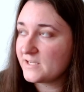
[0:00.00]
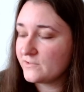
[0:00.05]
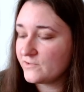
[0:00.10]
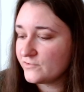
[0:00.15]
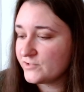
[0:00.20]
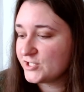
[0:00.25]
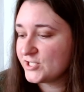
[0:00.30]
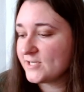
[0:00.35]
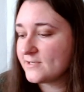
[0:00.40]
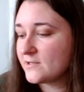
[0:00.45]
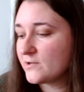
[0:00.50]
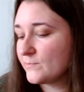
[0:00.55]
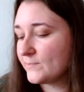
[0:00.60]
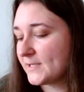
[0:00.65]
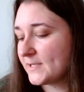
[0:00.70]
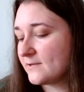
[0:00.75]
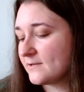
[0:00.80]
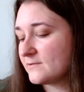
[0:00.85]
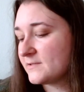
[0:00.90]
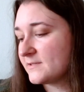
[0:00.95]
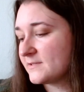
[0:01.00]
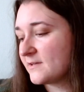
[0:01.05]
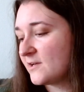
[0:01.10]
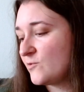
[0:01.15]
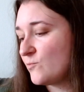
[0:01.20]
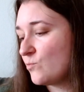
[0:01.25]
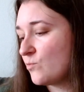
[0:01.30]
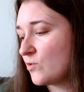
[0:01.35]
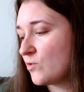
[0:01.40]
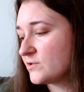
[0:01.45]
crescendo blouse,
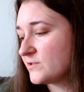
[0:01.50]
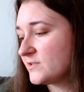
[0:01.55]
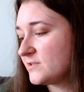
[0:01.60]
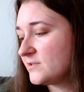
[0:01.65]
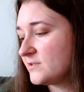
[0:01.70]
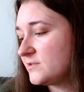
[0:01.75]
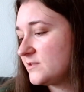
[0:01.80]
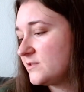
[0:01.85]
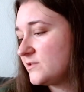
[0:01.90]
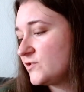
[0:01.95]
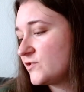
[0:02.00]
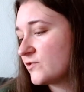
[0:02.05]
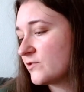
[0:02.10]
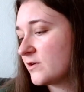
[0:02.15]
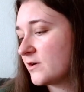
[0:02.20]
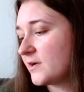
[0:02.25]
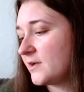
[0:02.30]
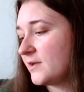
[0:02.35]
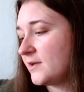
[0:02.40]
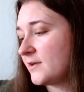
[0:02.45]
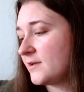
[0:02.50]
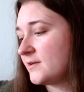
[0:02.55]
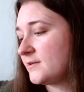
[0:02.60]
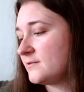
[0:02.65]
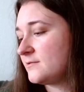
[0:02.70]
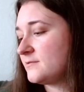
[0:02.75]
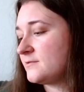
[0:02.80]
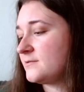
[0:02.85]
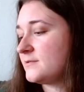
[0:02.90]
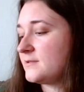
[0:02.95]
I wanted to try
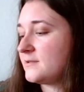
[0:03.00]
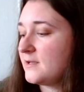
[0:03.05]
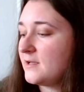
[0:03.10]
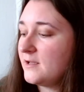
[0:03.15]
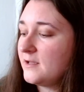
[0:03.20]
and